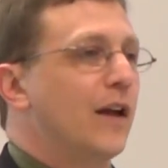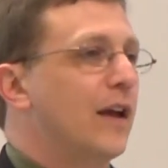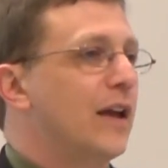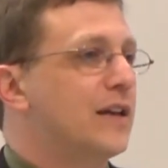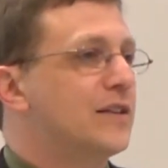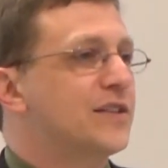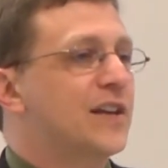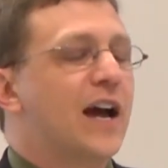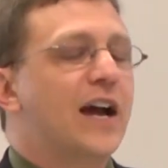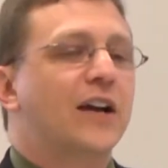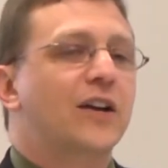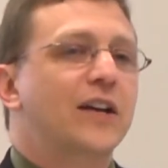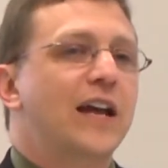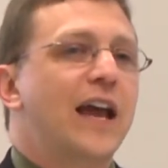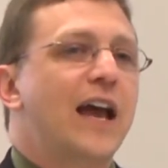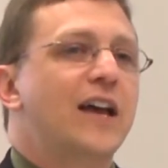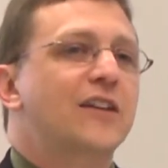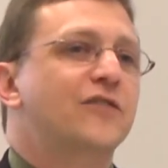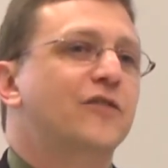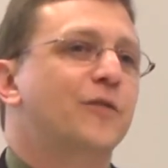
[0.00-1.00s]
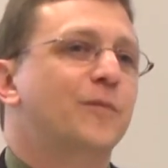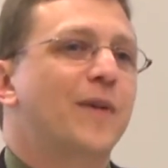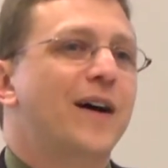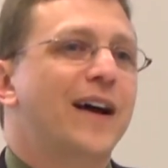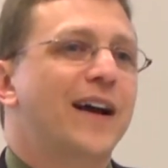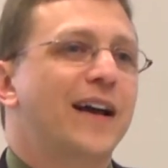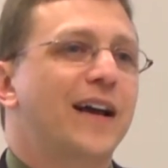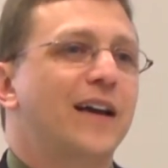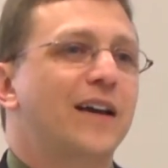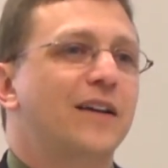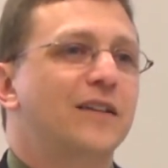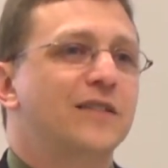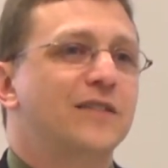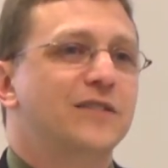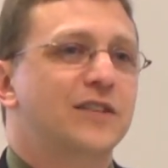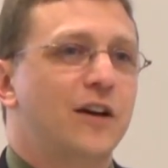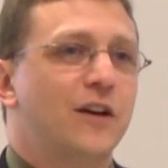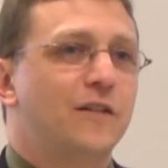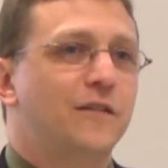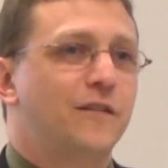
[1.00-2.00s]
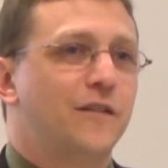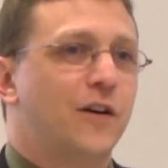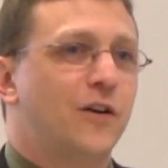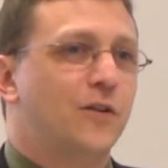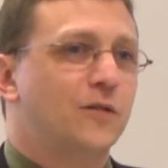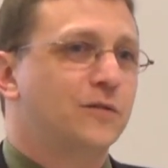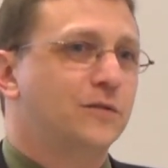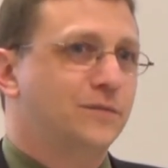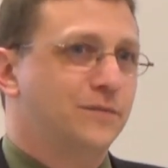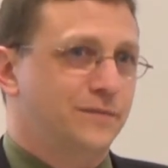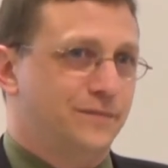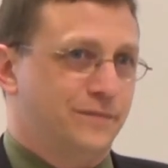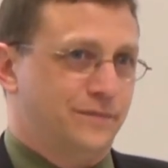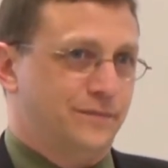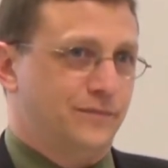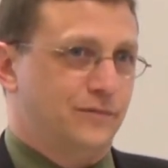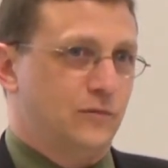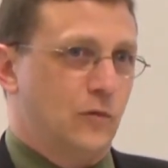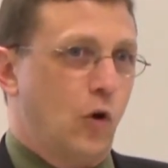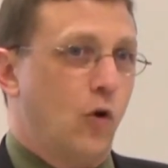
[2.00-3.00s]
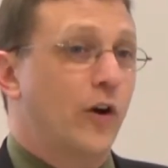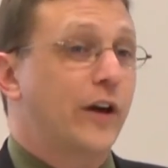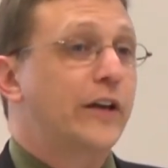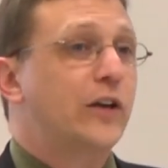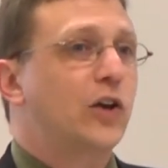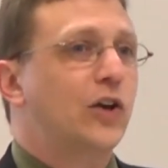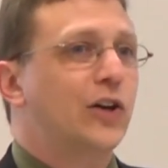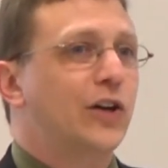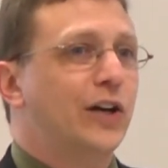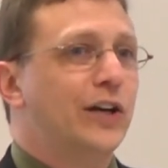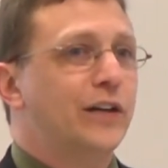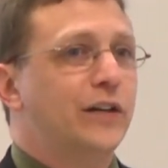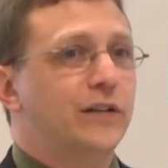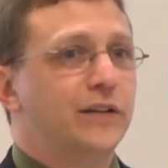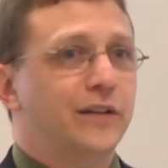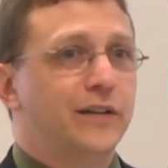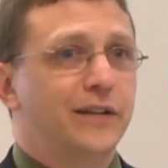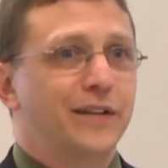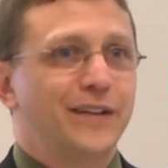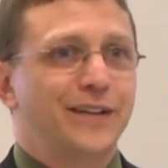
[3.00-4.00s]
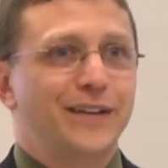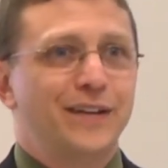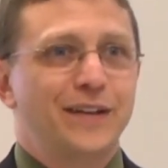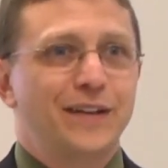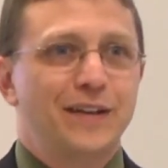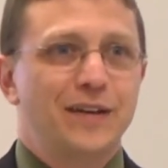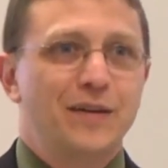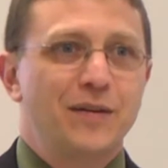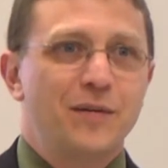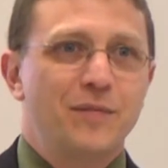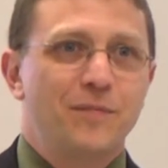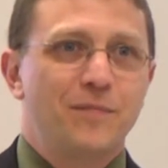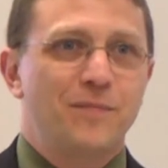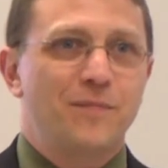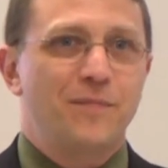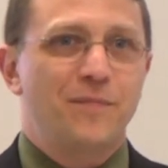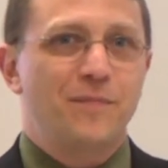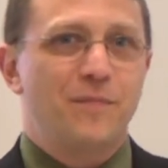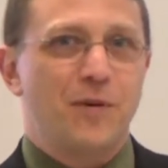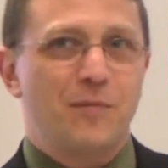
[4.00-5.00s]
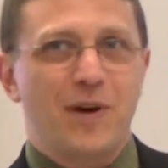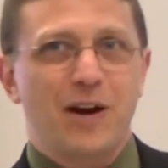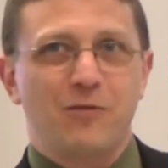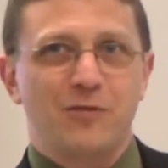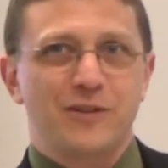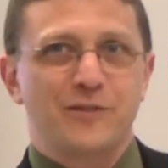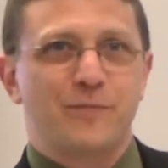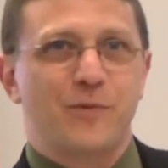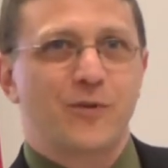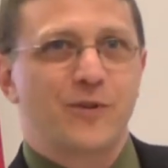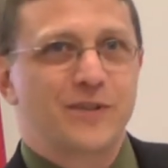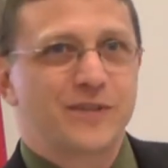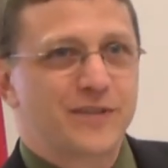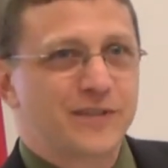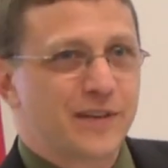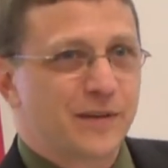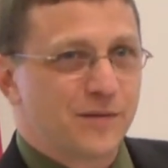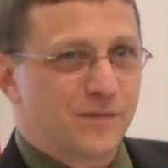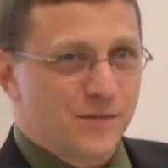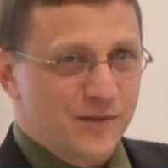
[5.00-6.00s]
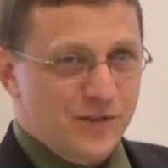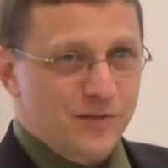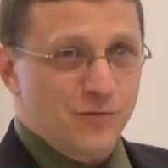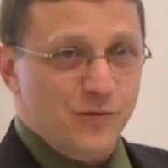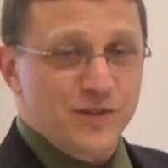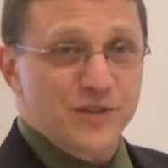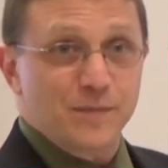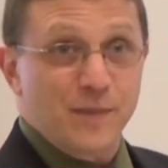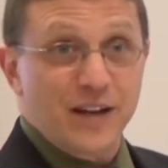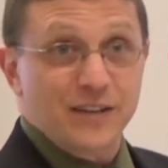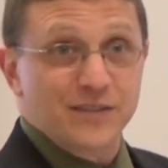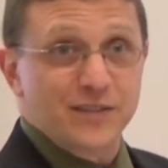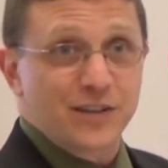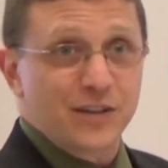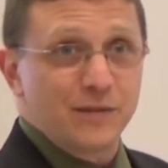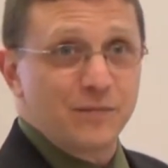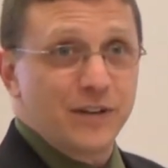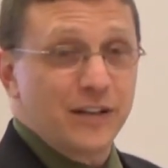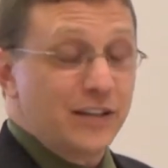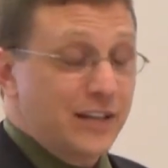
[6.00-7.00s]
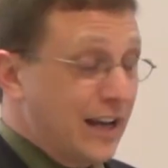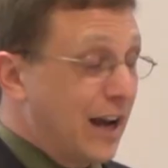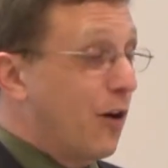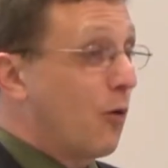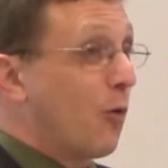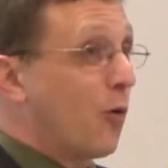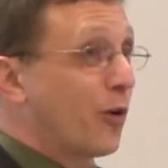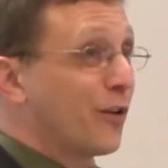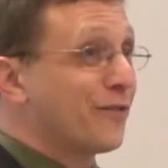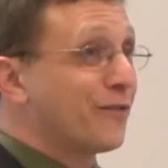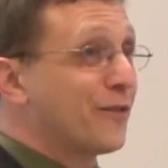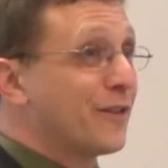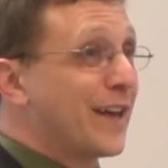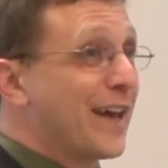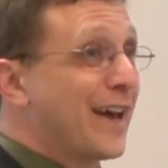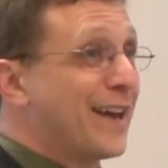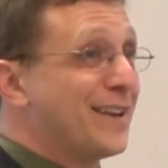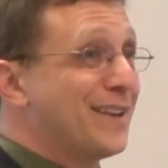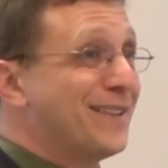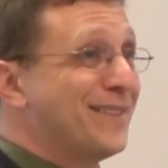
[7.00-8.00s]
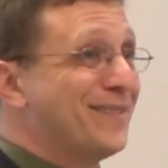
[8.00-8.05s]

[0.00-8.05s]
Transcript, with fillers: he's not going to ask for my cell phone or he could, but my response, response is going to be, you got a warrant for that?